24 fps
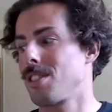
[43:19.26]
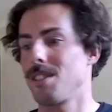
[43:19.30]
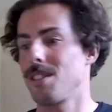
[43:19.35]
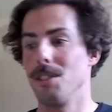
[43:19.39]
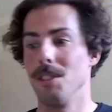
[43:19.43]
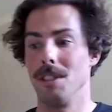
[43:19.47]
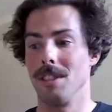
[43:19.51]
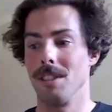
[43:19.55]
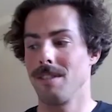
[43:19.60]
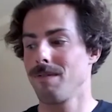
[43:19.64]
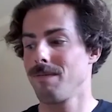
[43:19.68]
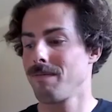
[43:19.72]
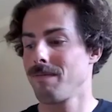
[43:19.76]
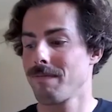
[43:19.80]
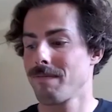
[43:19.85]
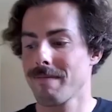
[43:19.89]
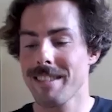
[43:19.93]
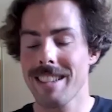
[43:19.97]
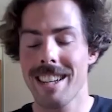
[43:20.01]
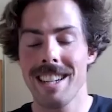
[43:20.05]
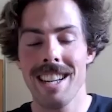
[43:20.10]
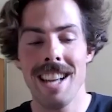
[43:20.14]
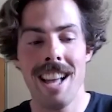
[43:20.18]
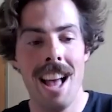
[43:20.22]
just you
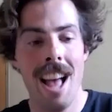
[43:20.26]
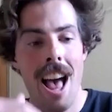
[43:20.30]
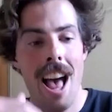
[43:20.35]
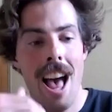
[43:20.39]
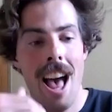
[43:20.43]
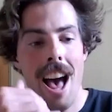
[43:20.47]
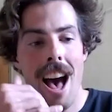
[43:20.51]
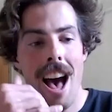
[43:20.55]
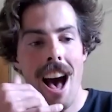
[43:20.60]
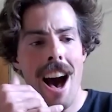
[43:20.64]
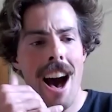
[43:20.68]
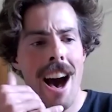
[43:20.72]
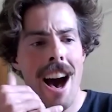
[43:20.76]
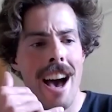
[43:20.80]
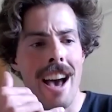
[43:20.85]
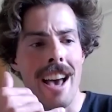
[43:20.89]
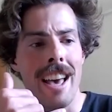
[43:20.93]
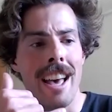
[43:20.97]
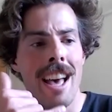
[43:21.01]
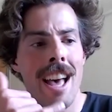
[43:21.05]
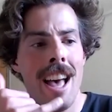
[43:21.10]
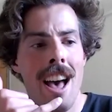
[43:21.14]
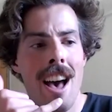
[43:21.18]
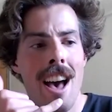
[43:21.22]
know,
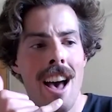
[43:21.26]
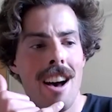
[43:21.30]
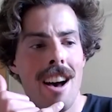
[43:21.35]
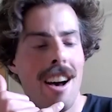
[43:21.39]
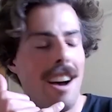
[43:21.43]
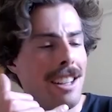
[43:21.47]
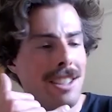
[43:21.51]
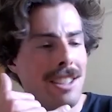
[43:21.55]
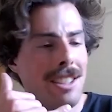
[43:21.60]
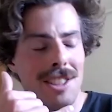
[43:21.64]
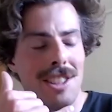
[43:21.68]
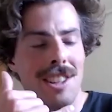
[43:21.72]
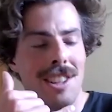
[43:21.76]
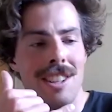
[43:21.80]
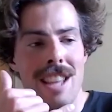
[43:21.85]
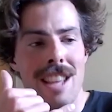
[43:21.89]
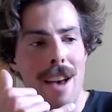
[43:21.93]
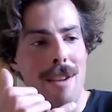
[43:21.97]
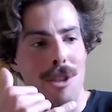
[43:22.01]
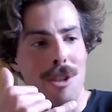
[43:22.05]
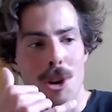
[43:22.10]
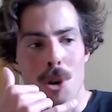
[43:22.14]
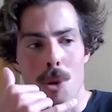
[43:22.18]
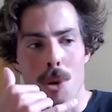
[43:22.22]
hi, uh, just
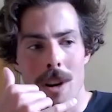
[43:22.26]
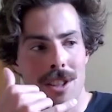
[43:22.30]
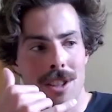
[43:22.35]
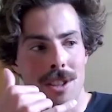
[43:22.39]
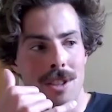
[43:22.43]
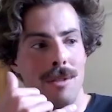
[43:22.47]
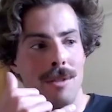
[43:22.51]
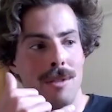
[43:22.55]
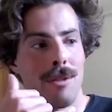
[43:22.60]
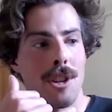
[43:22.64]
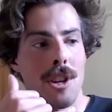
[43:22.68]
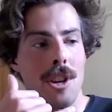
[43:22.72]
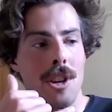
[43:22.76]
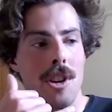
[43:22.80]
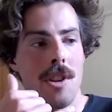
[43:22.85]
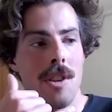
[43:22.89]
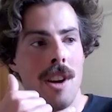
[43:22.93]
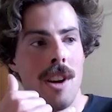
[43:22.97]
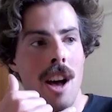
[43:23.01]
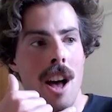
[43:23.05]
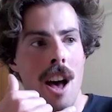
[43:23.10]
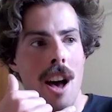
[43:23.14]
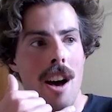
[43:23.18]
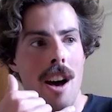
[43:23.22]
only have a question for
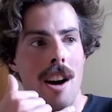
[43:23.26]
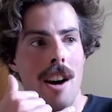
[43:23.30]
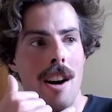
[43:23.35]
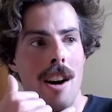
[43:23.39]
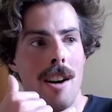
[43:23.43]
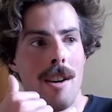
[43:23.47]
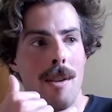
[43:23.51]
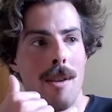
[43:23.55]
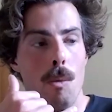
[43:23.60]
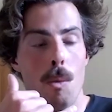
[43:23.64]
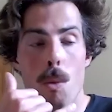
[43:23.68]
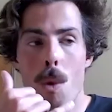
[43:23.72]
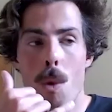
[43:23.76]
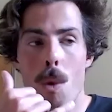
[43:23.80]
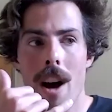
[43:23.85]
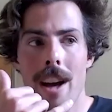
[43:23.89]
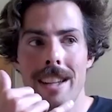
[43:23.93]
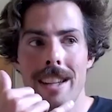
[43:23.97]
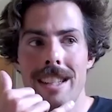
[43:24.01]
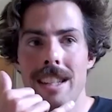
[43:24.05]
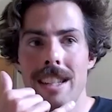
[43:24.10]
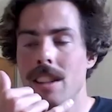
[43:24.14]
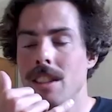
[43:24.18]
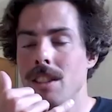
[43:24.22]
you. Uh,
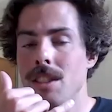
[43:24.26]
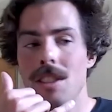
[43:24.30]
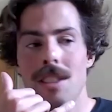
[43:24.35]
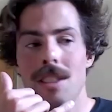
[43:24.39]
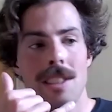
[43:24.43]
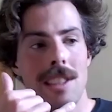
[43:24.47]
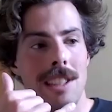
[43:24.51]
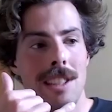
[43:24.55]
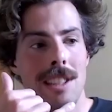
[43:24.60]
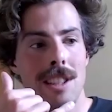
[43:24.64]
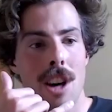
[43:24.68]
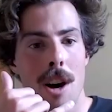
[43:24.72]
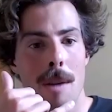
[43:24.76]
why didn't you see